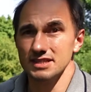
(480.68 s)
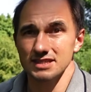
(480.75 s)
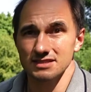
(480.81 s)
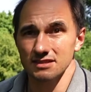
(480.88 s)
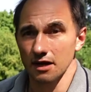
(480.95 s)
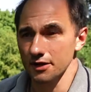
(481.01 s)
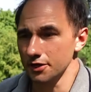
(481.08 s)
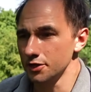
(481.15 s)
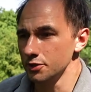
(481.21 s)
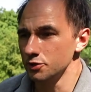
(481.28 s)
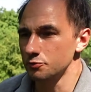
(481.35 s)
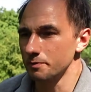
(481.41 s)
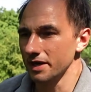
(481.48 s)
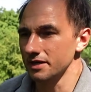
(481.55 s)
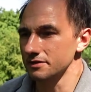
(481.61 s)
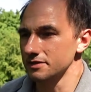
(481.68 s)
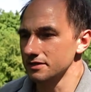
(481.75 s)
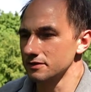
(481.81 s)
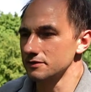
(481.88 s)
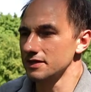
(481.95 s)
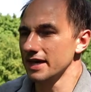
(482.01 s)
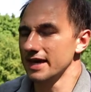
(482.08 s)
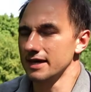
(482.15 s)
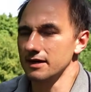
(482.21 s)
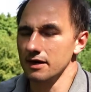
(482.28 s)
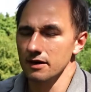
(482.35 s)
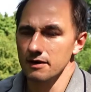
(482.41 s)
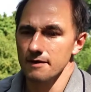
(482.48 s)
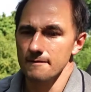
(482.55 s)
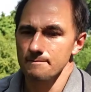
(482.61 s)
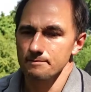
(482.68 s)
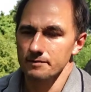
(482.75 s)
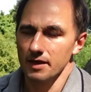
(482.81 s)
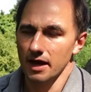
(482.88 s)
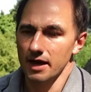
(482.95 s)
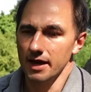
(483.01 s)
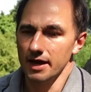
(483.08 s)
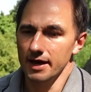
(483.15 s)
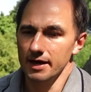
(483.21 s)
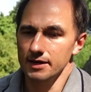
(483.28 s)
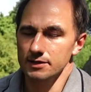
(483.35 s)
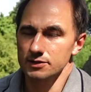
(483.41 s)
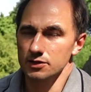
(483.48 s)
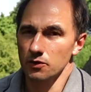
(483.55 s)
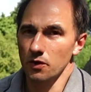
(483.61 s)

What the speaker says: is not a huge penalty to take, so